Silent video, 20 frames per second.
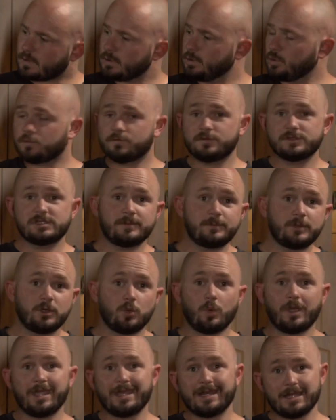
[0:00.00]
look for some of your
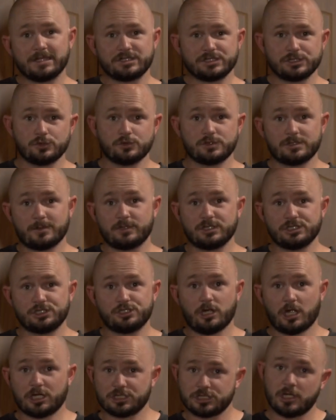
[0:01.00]
weed edges or some of your
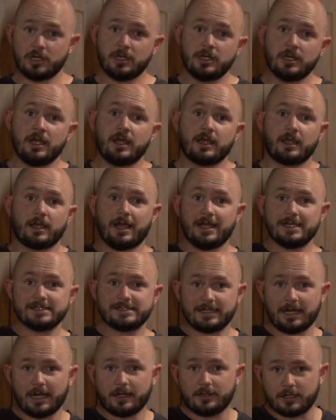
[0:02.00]
structure,
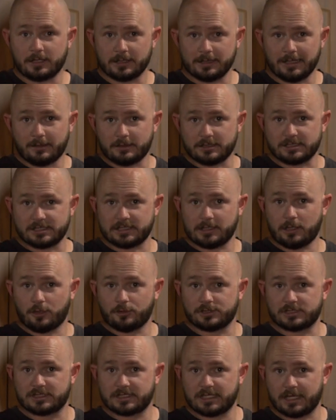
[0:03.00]
cast it out and you can let this
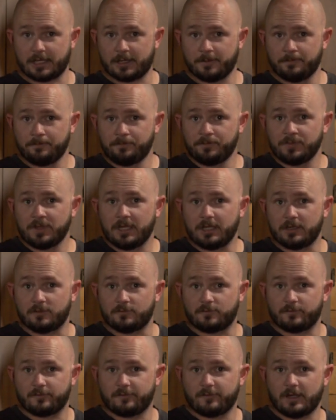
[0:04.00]
slow sink in
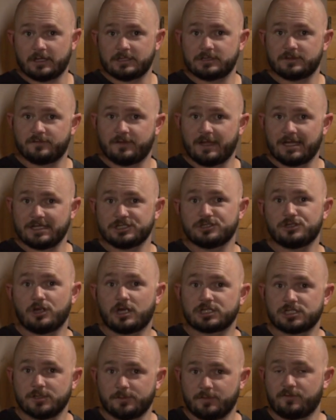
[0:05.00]
front of that
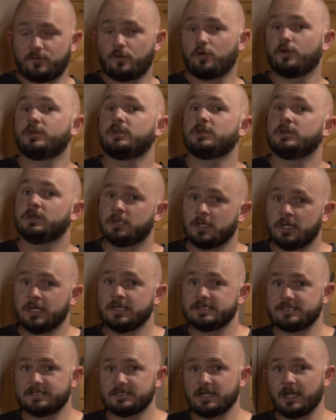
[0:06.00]
structure before you
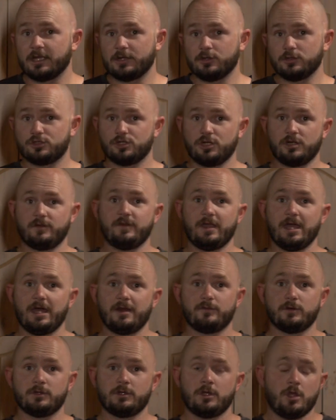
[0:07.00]
start your retrieve out
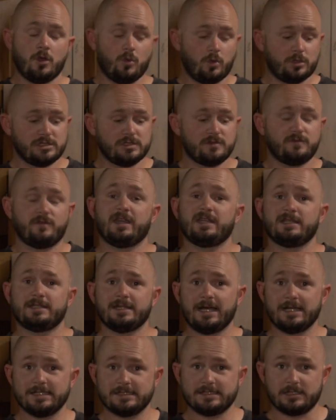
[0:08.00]
of it, which is
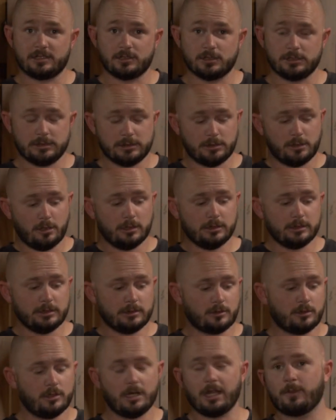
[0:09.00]
fantastic because a lot of
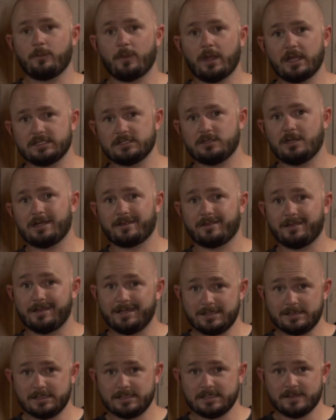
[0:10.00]
little crankbaits like
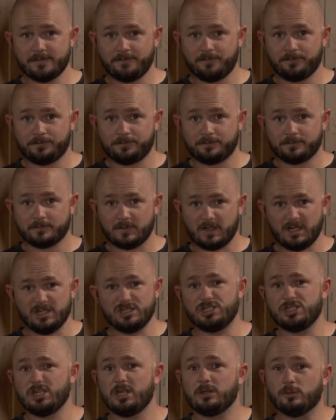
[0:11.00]
these are
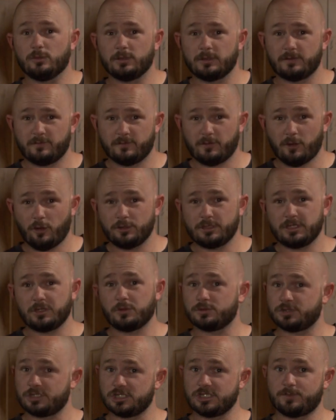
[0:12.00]
generally floating
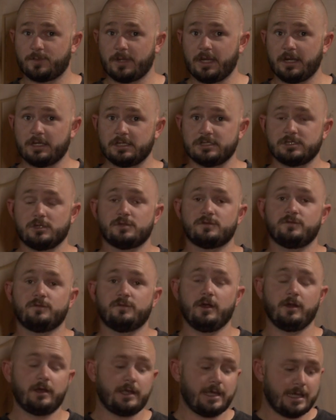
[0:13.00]
or suspending, so it's
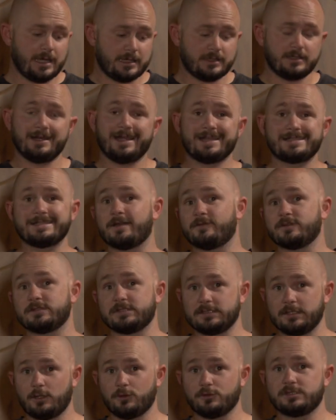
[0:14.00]
very handy to actually have a
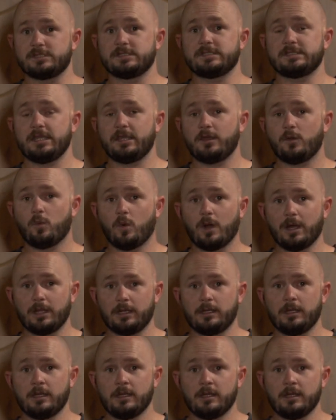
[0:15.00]
slow sink one